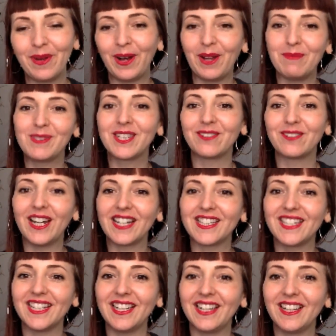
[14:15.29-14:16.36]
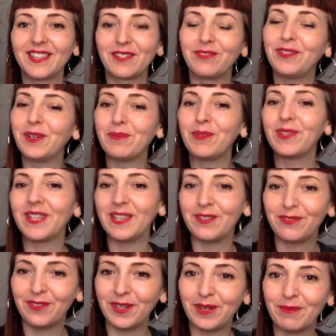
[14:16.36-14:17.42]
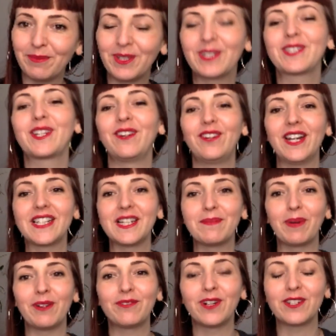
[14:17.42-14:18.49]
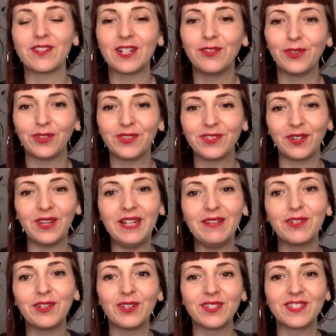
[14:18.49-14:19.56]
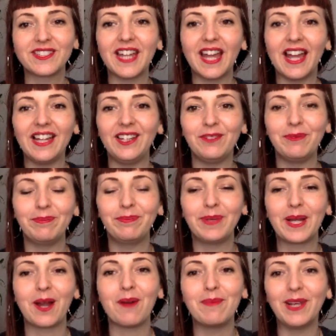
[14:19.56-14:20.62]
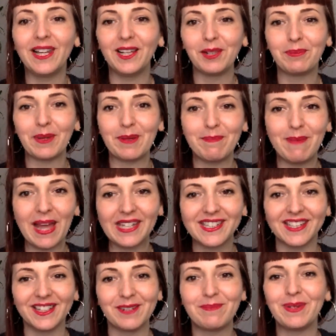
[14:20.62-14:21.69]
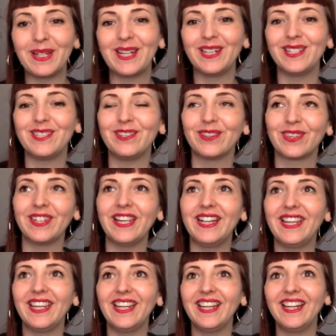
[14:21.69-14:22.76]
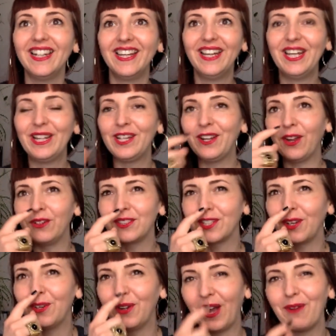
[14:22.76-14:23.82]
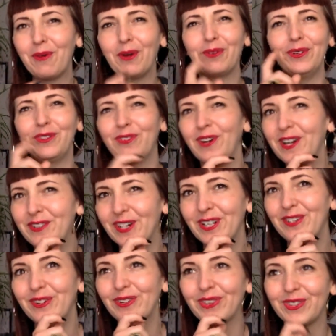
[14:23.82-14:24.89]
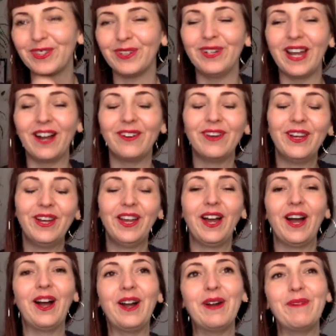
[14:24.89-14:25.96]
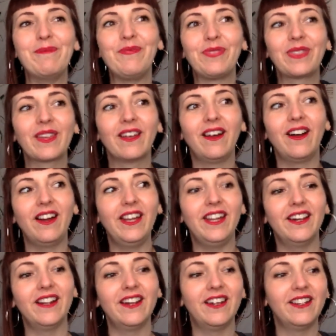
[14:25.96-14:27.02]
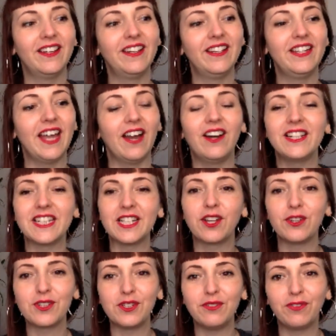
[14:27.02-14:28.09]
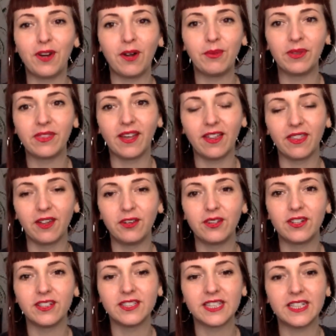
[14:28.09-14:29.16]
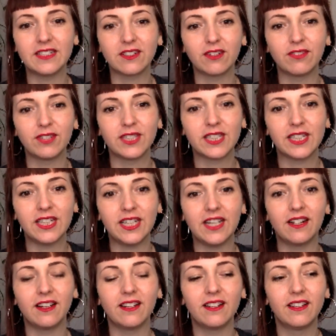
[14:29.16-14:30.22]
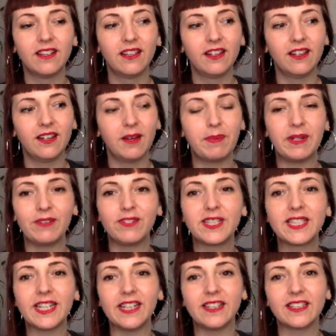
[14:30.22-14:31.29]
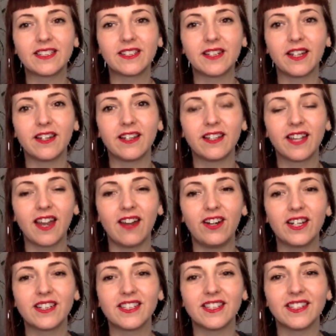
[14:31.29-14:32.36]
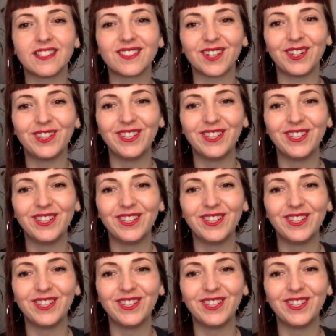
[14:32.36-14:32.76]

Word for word: I'm directing the film within the film that's directed by Frederick North. So even on set, you become a little bit meta because you're thinking, you know, so what would Frederick North do now? Um, I, uh, yeah, I didn't go too far with that though, because he's obviously uh, a bit of a sinister character. So.